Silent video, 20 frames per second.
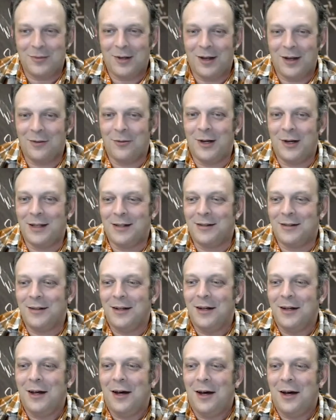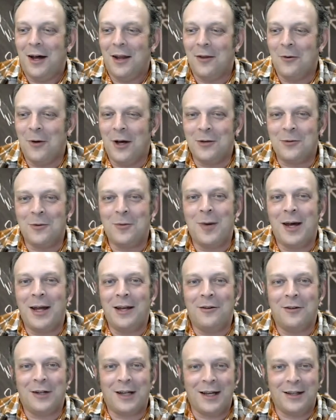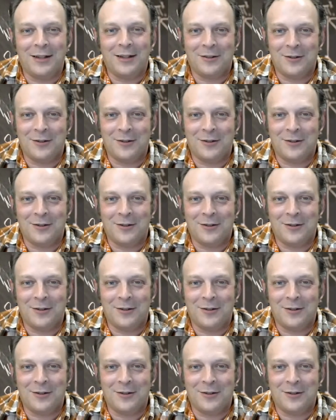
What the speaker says: Otherwise we may not get